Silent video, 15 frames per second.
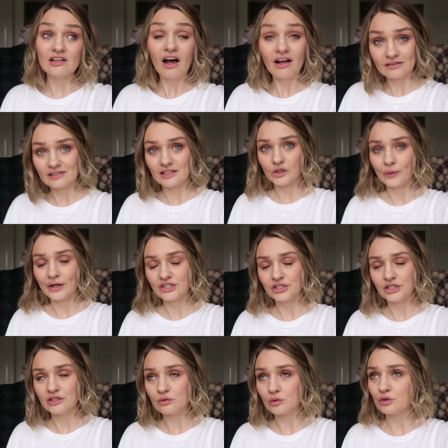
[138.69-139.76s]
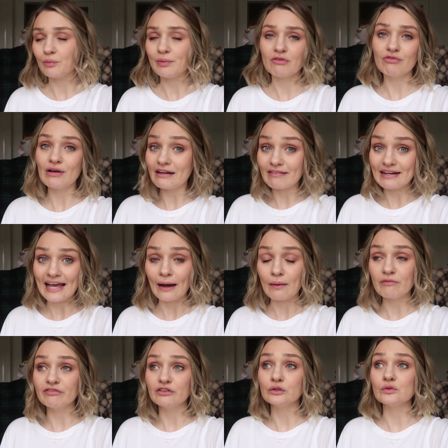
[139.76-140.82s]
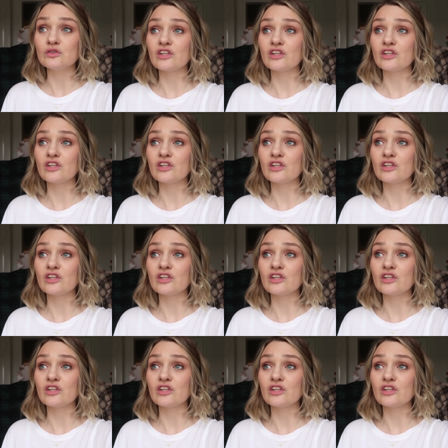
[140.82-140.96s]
to answer the questions which will be really really helpful.